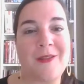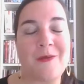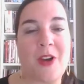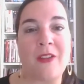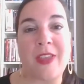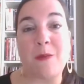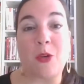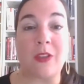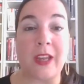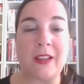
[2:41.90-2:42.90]
are they
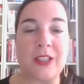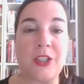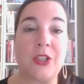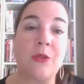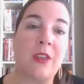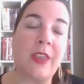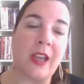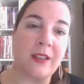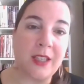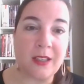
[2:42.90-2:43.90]
more likely to do? Are they
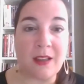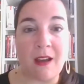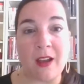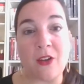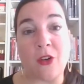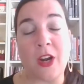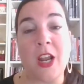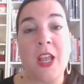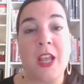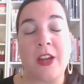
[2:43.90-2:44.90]
on TikTok? Or,
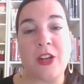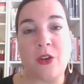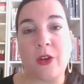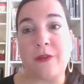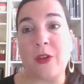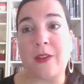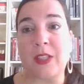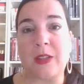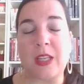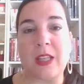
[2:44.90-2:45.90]
if you have
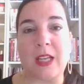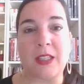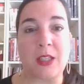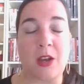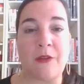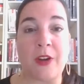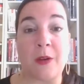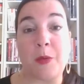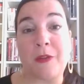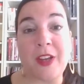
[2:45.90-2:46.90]
something that's a very
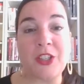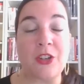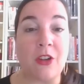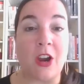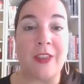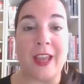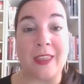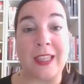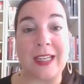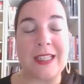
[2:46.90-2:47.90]
professional, are they
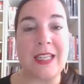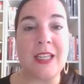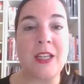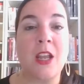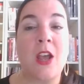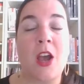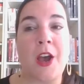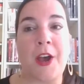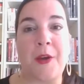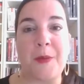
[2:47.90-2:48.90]
on LinkedIn?
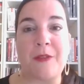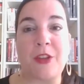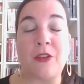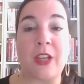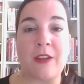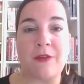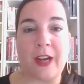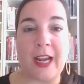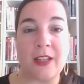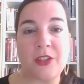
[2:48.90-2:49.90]
If they're looking for
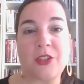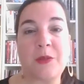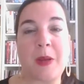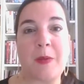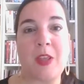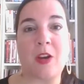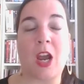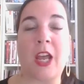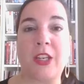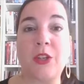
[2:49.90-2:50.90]
answers, maybe they're
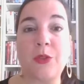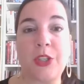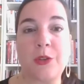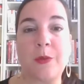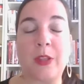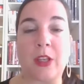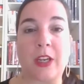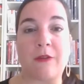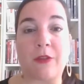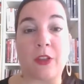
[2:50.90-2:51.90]
on YouTube and
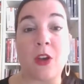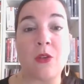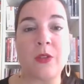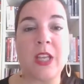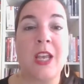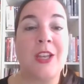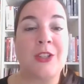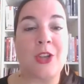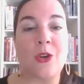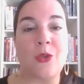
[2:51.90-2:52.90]
looking for those.
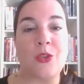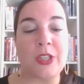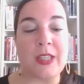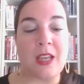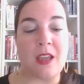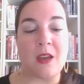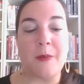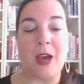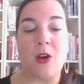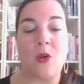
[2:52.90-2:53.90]
So just thinking
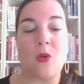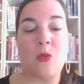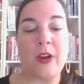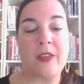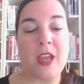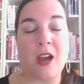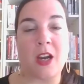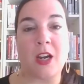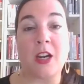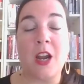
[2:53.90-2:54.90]
about where they
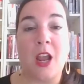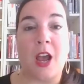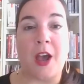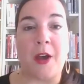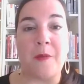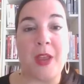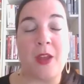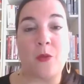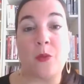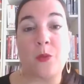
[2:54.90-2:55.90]
are,
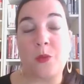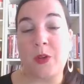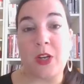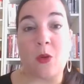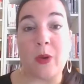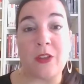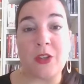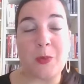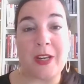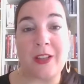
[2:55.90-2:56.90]
and where they're
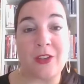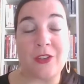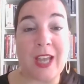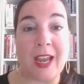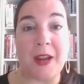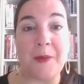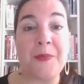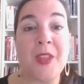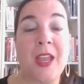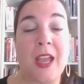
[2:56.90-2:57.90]
spending their time,
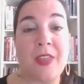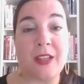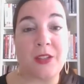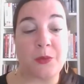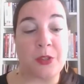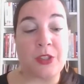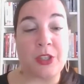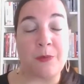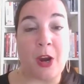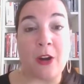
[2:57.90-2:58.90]
and that's what
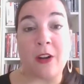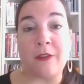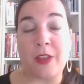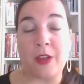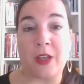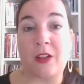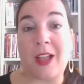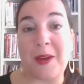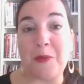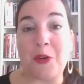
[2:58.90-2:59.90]
part of the
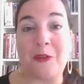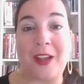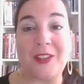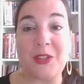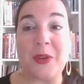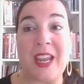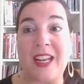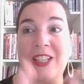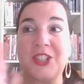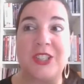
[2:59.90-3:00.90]
client profile. So again,
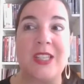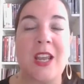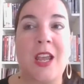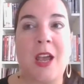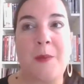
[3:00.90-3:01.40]
it's just a